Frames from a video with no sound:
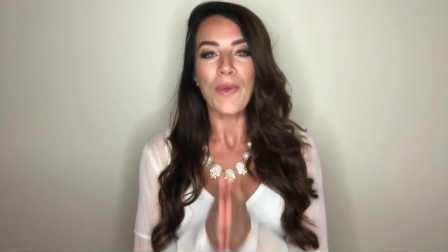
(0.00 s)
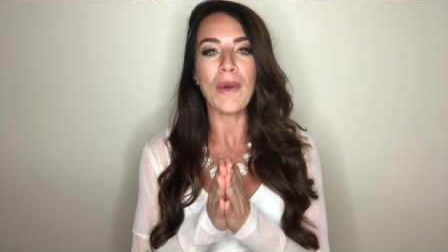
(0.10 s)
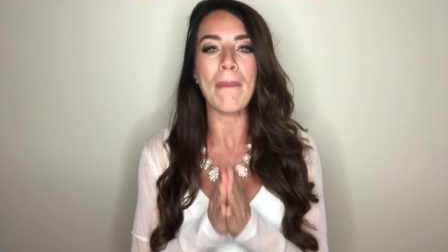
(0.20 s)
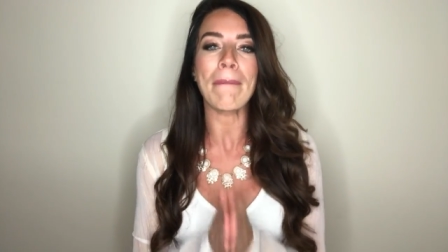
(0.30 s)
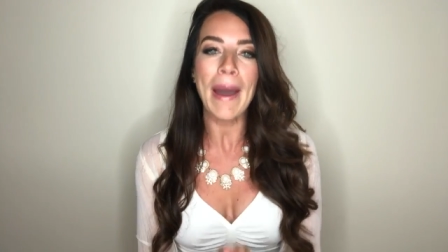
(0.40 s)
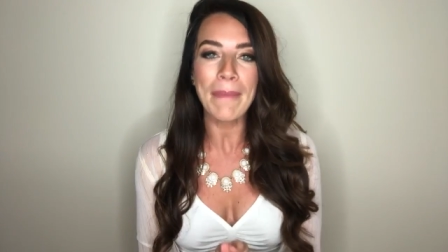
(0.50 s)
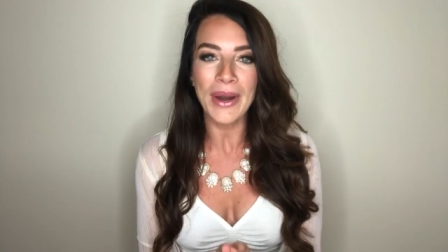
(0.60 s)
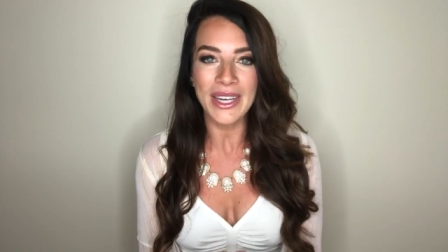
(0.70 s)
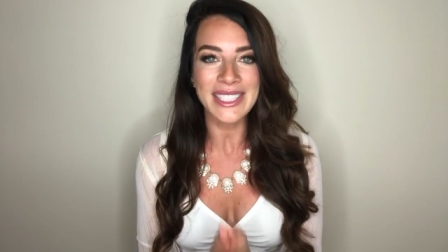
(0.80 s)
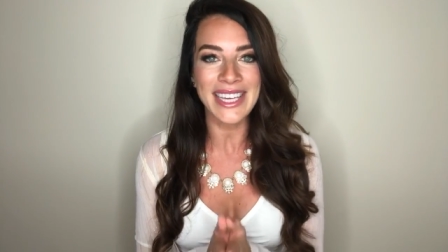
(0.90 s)

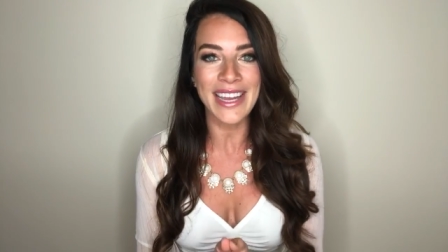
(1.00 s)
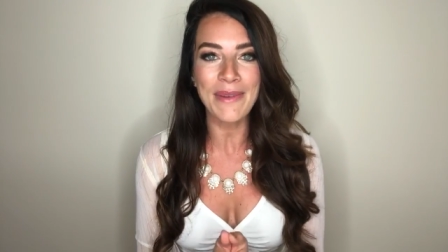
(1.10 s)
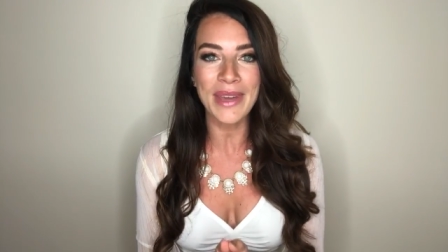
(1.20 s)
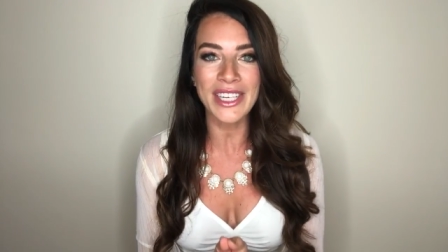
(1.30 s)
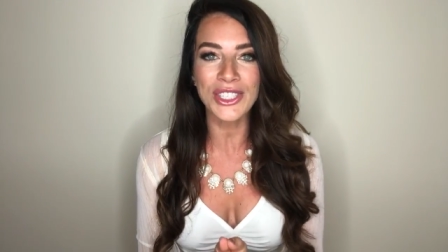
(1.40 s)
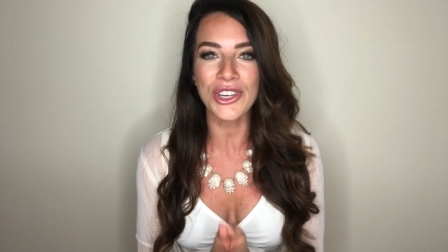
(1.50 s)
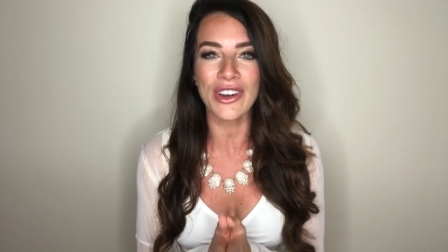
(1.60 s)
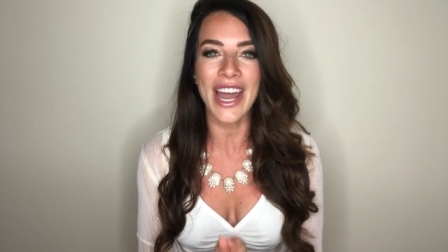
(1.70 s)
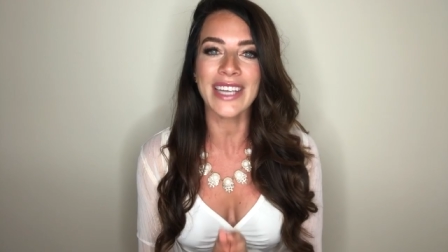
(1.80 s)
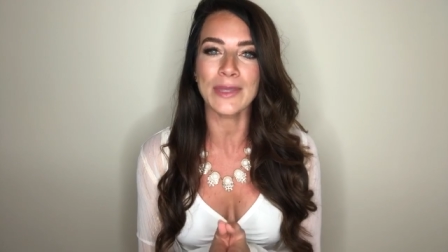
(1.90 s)
Remember, stay committed to
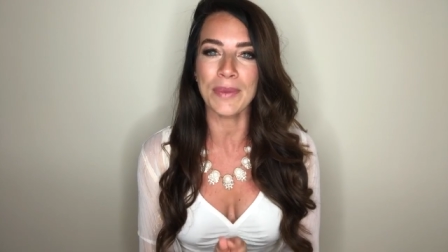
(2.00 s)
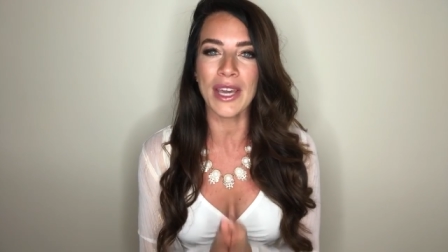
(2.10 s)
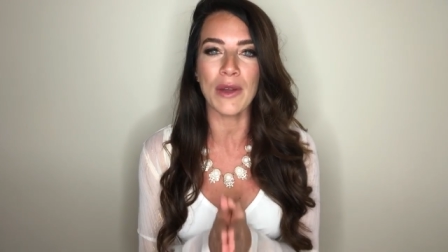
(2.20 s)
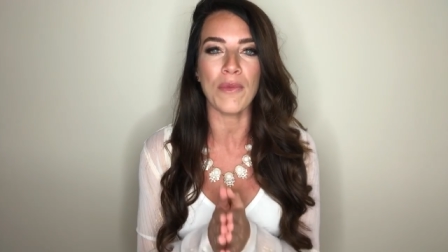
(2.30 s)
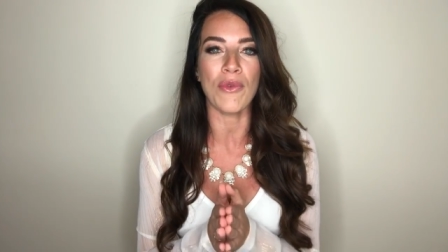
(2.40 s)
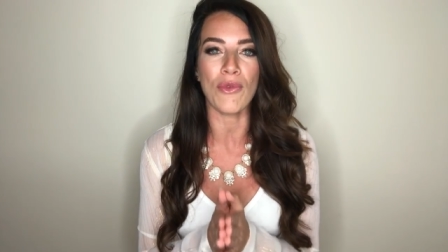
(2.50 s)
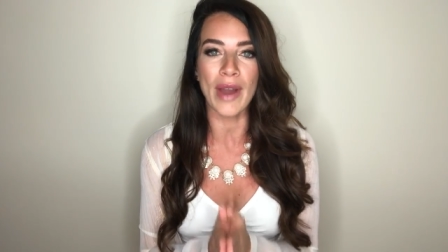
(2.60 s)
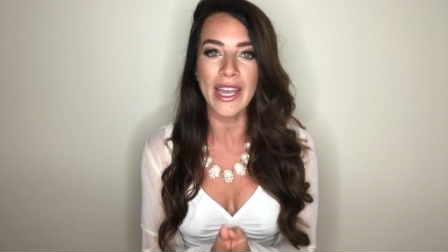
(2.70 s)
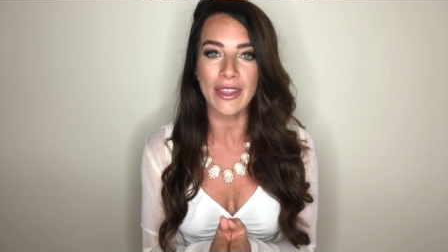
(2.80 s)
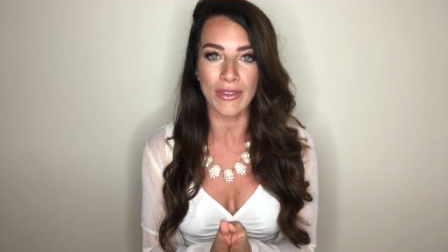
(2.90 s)
your next big
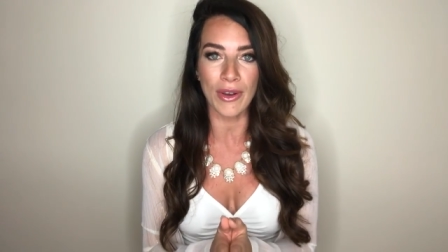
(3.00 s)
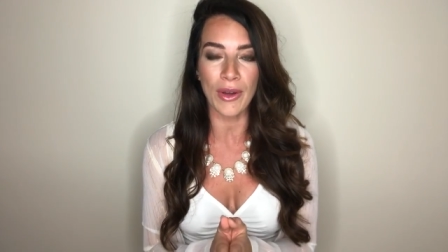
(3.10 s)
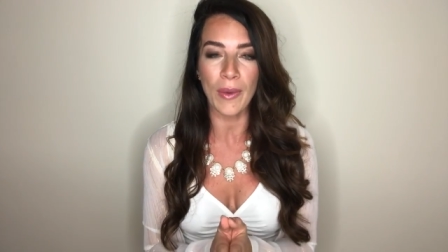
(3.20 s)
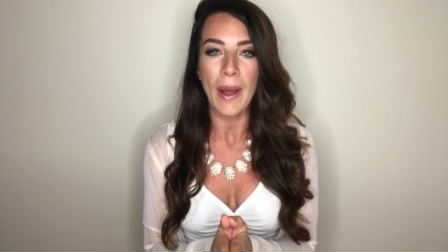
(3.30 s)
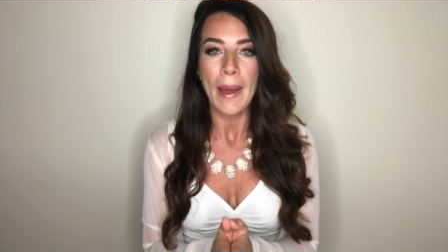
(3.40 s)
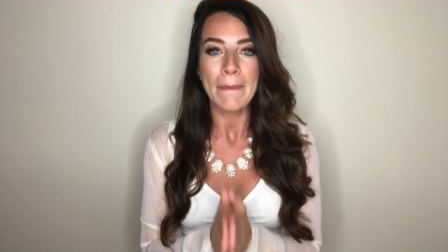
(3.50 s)
breakthrough,